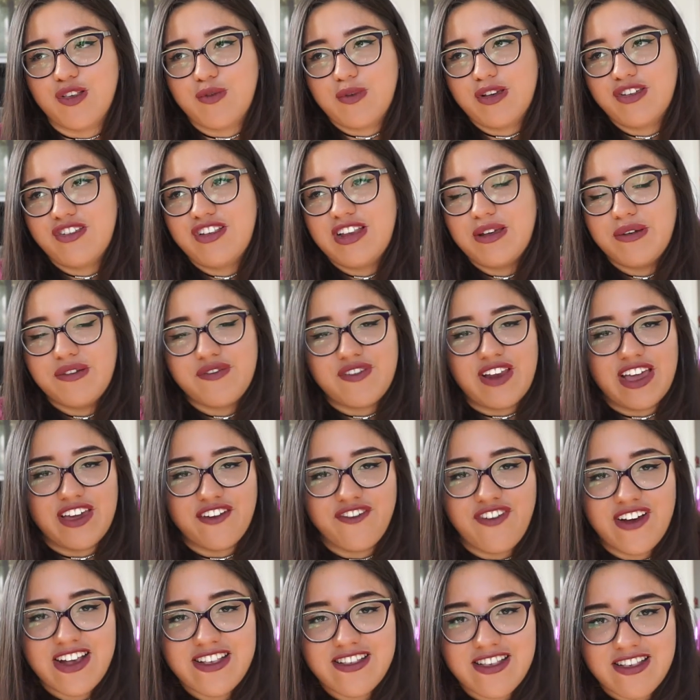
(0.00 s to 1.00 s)
especially with like
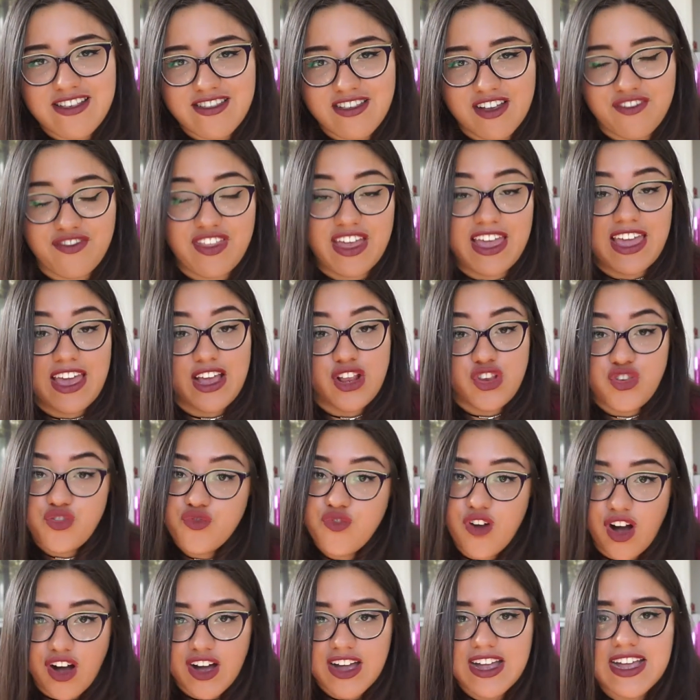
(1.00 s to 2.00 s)
friends and stuff that get
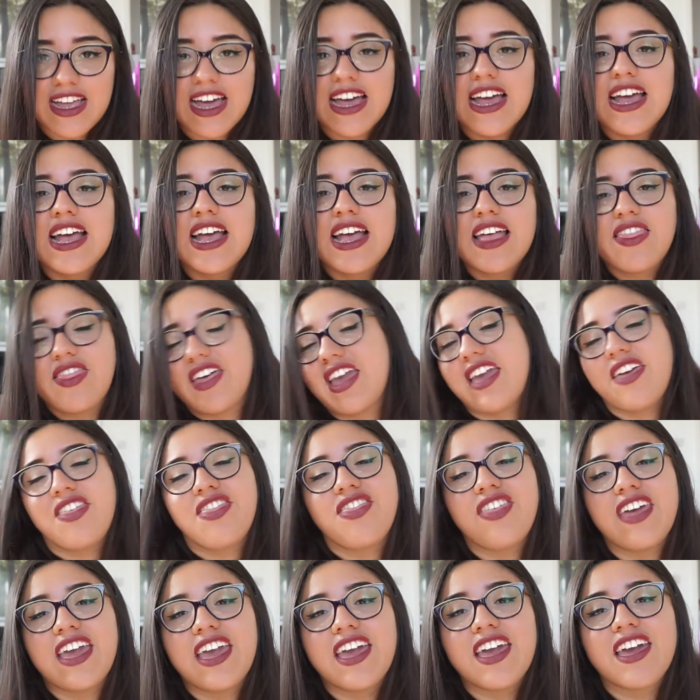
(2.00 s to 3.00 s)
drunk, they
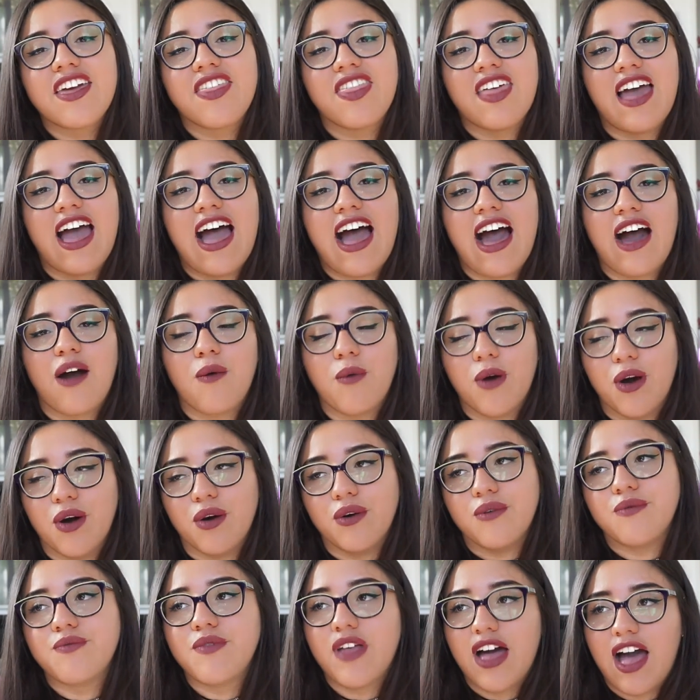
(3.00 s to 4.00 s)
think that,
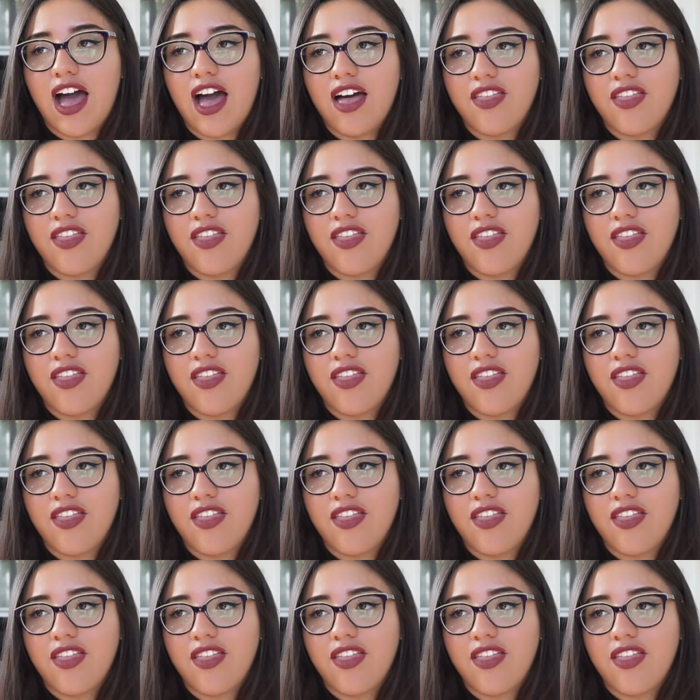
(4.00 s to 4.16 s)
well,